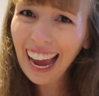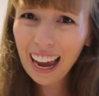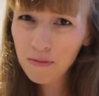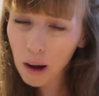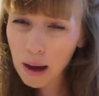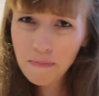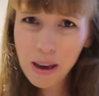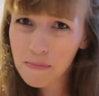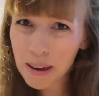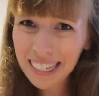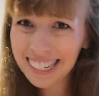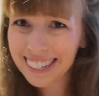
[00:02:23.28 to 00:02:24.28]
It might be a
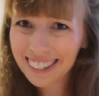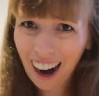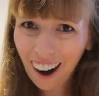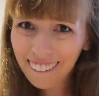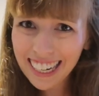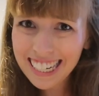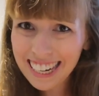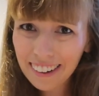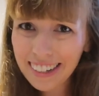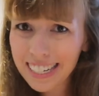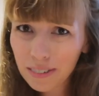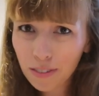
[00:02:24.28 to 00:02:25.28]
bit jarring to
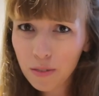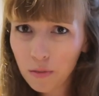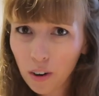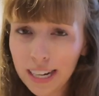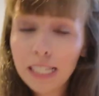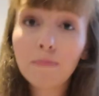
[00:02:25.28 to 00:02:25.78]
hear a different voice,